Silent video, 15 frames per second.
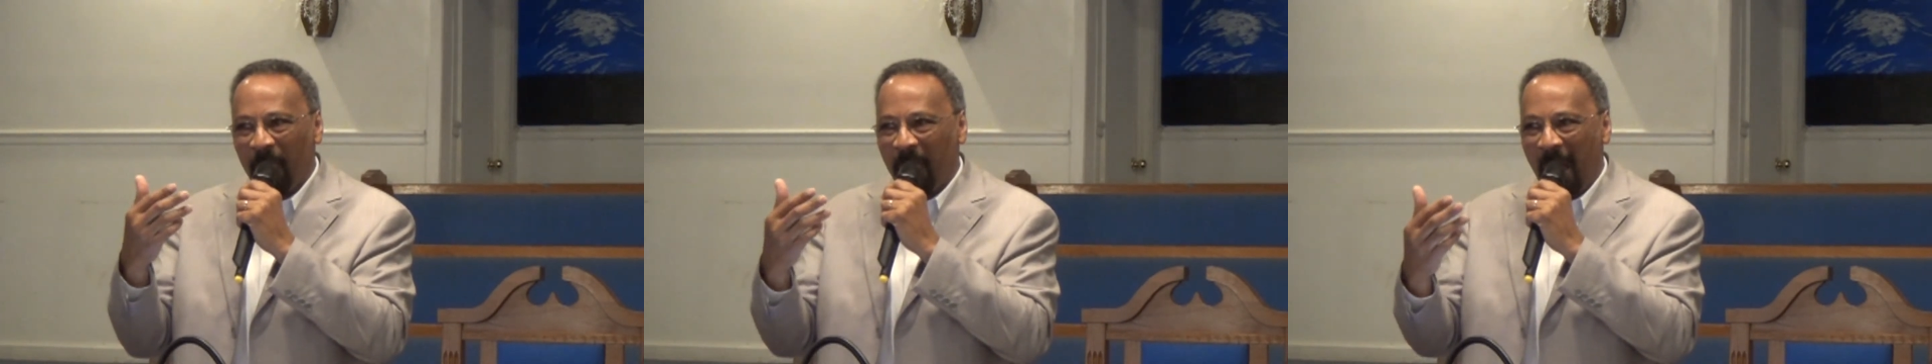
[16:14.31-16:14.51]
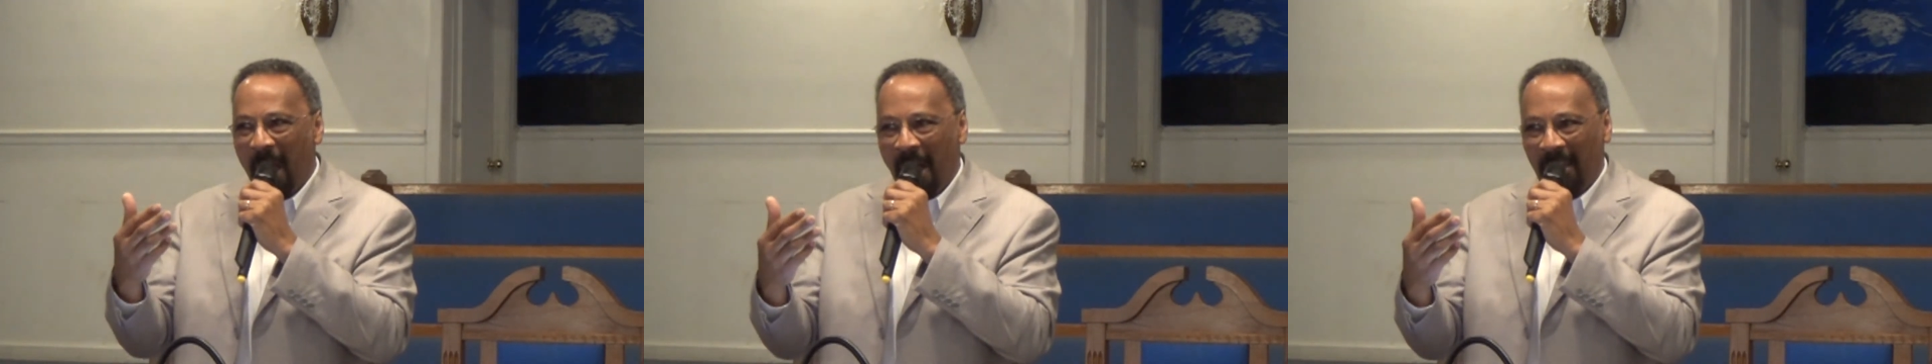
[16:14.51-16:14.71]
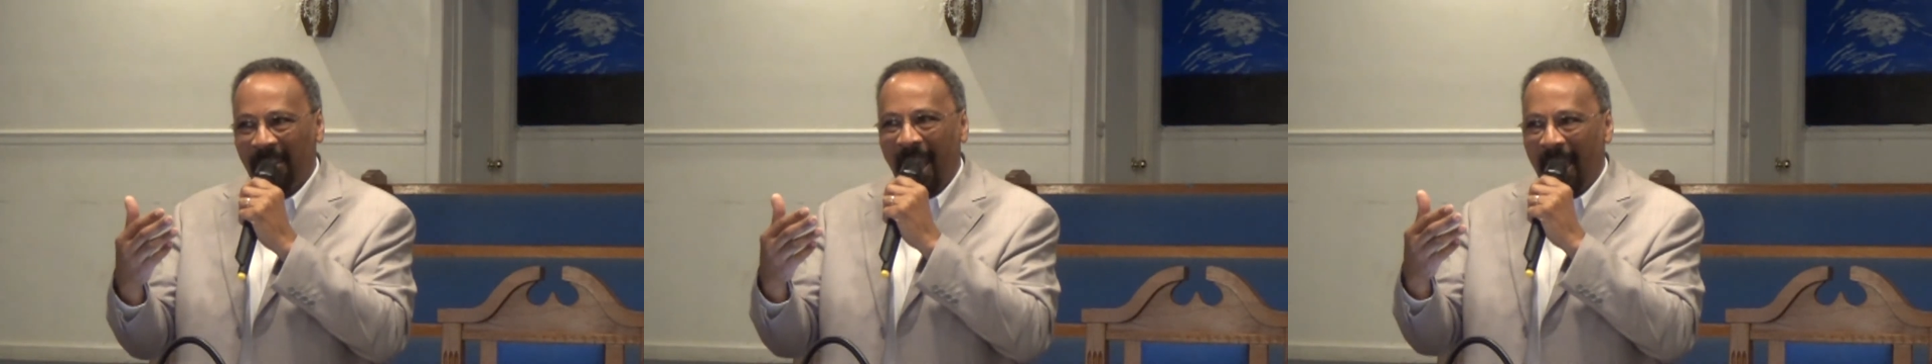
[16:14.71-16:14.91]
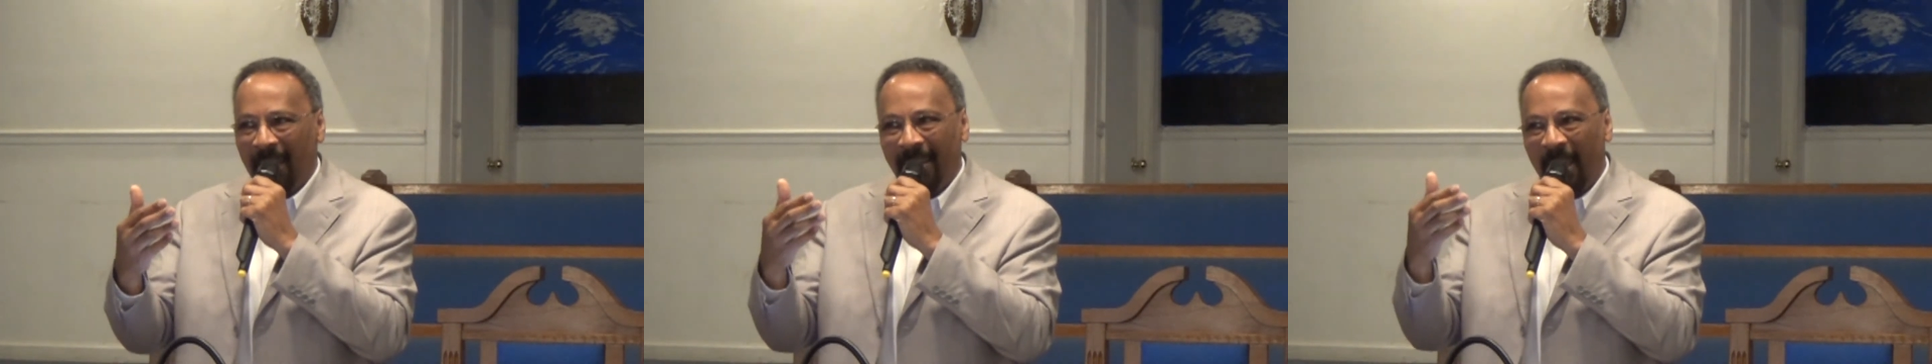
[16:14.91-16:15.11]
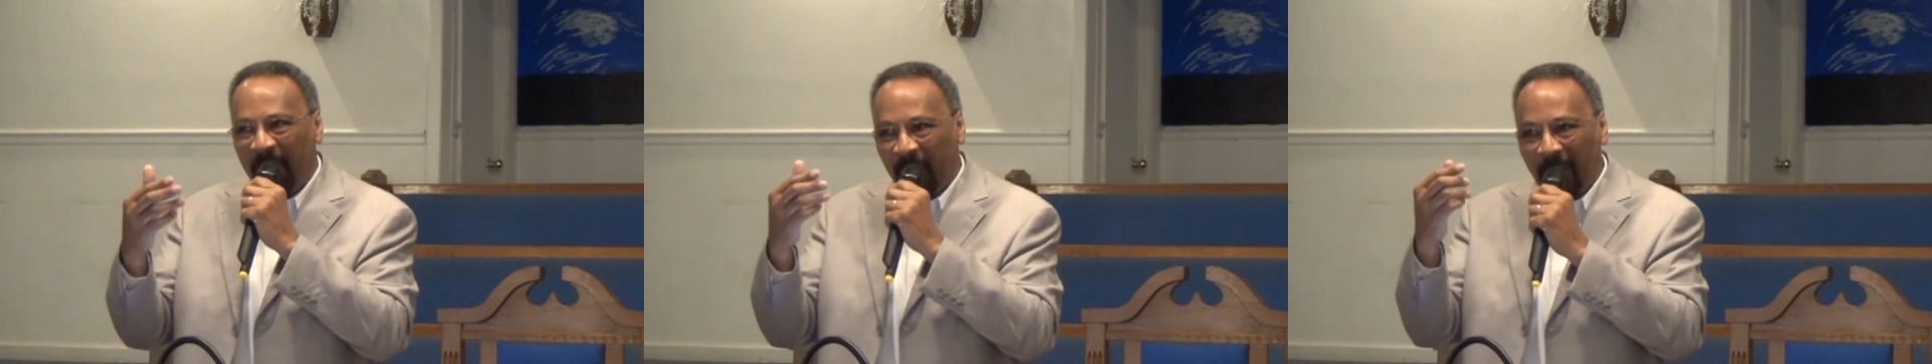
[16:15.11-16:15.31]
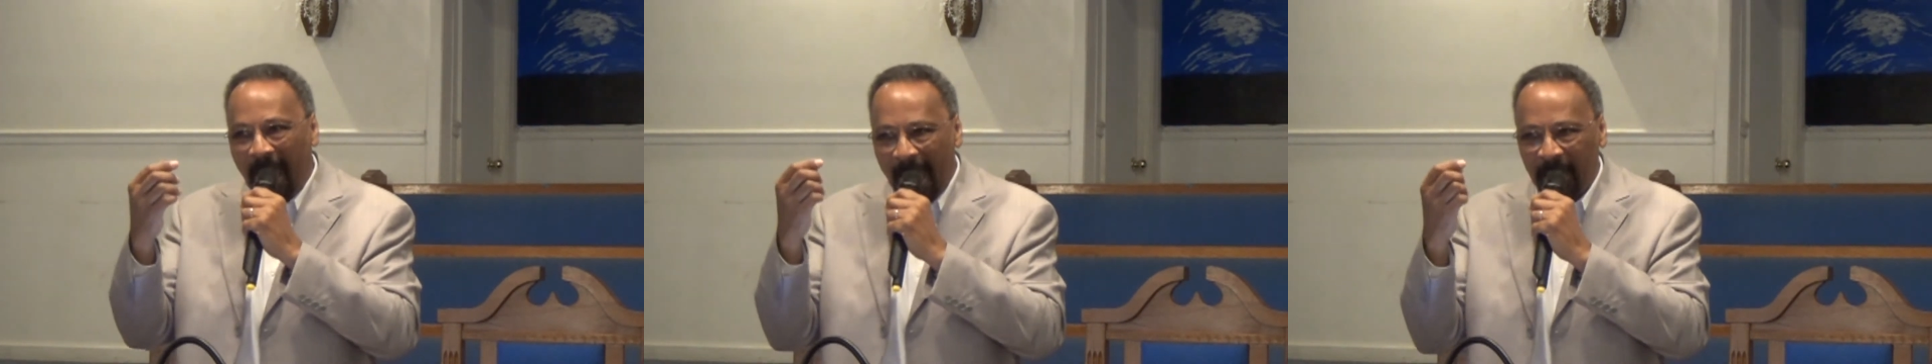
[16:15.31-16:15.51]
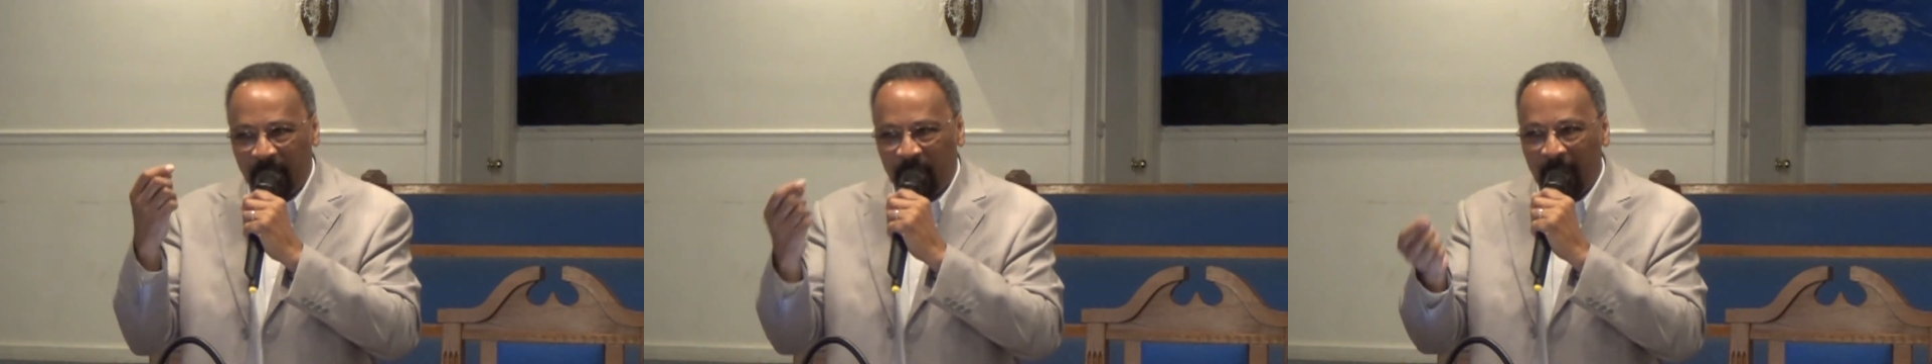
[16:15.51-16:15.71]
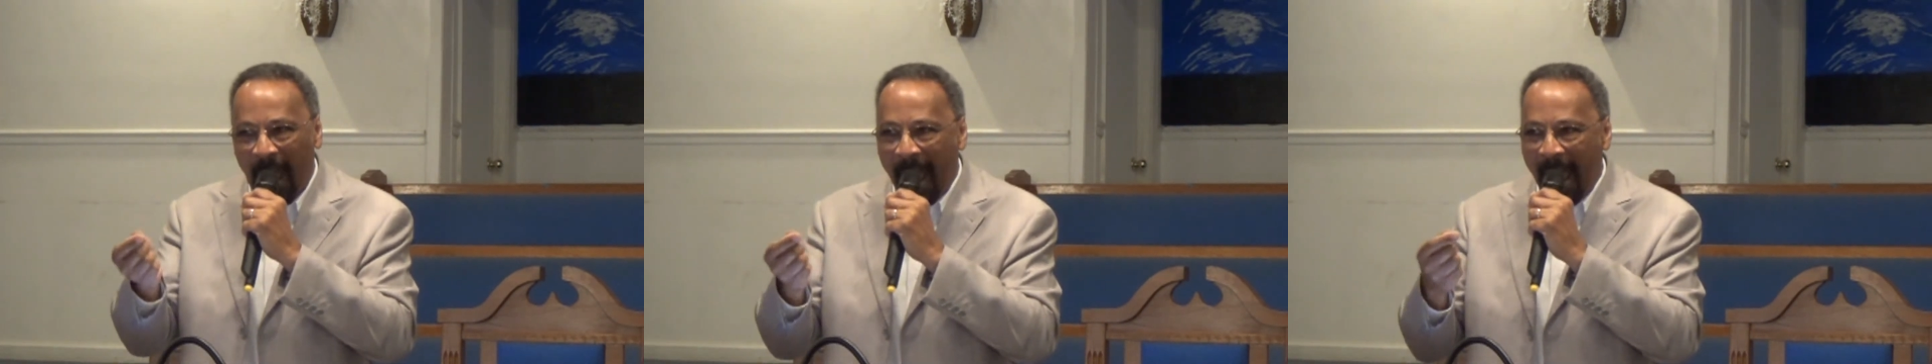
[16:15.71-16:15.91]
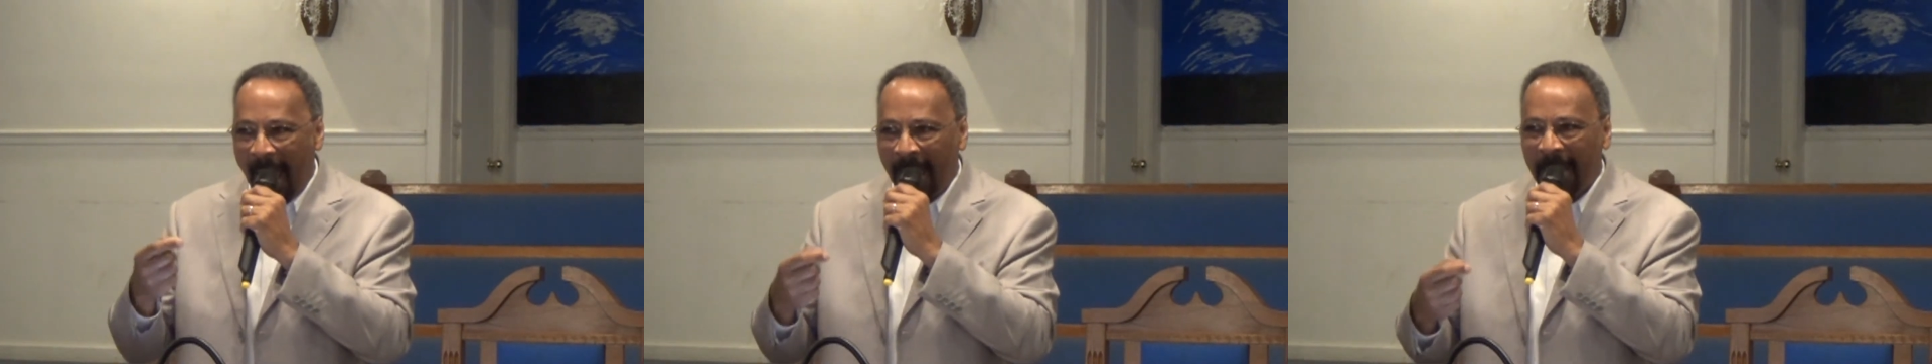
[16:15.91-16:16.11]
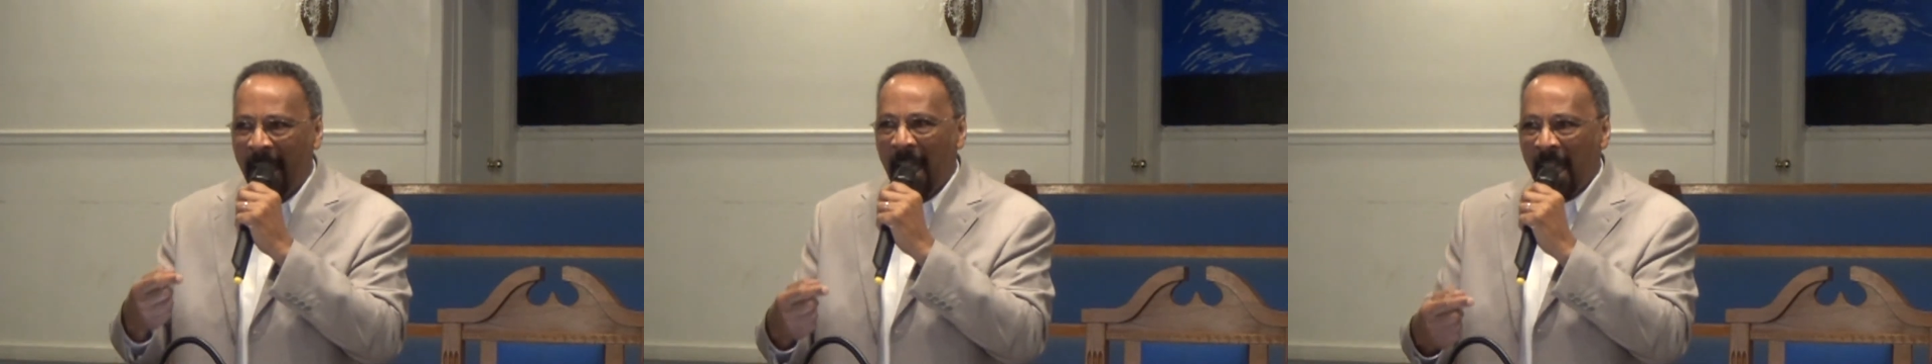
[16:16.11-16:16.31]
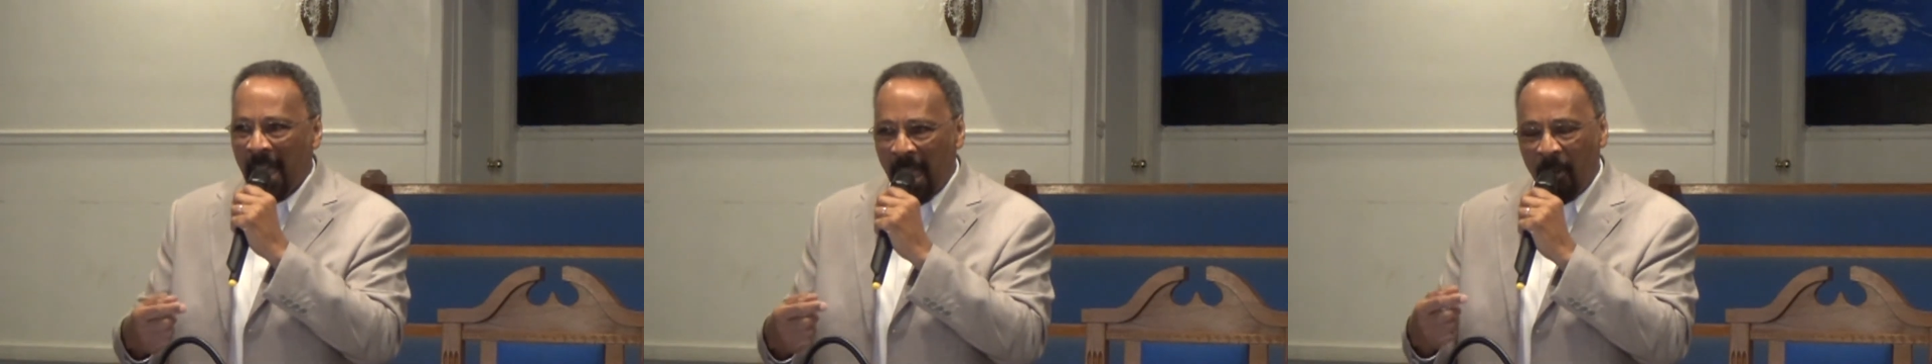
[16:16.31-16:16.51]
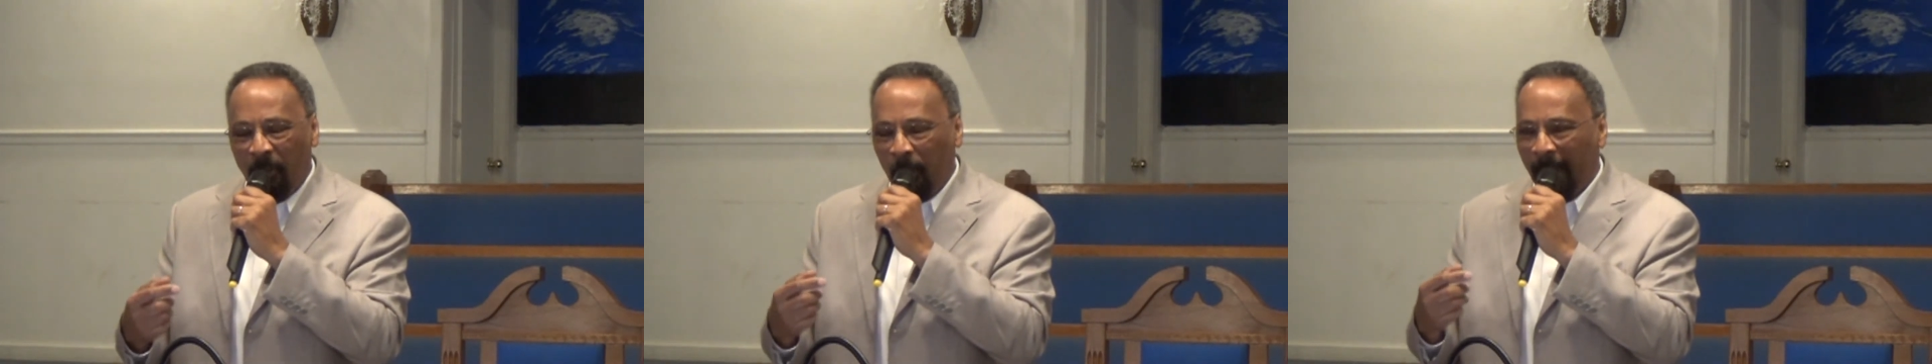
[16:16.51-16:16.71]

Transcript: of God got to let the light shine if